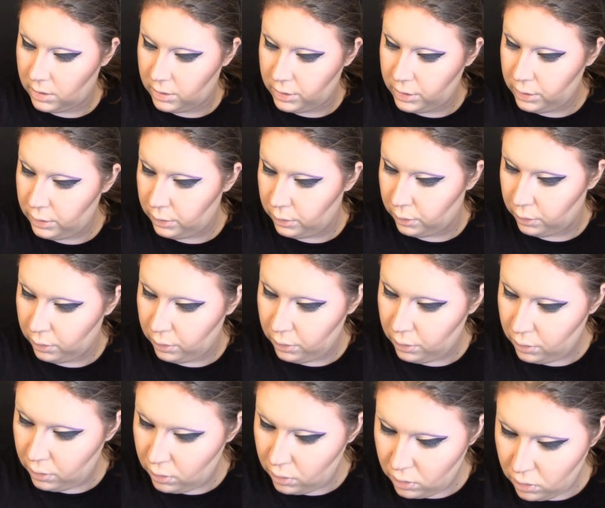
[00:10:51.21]
to
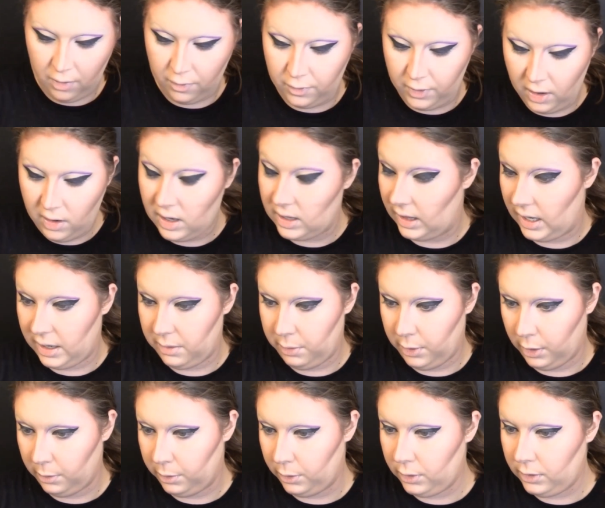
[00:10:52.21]
do a very light
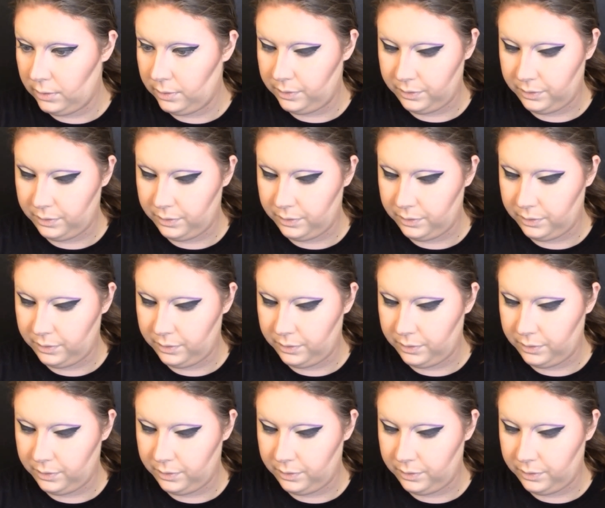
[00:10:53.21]
purple.